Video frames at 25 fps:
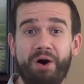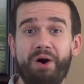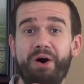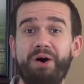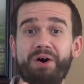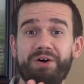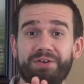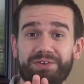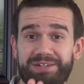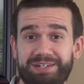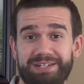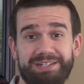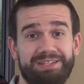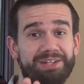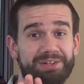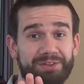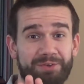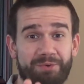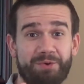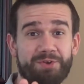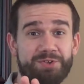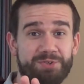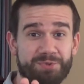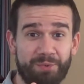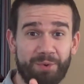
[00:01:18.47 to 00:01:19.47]
all did the
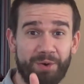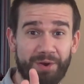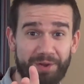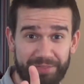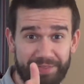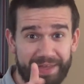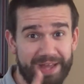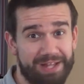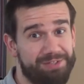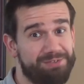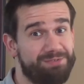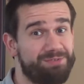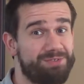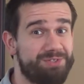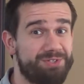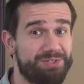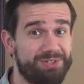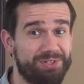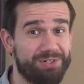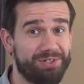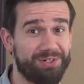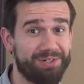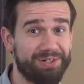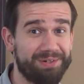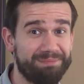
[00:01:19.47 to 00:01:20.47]
Lord's work, that's for
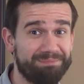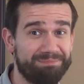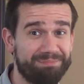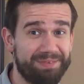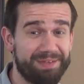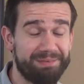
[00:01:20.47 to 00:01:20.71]
sure.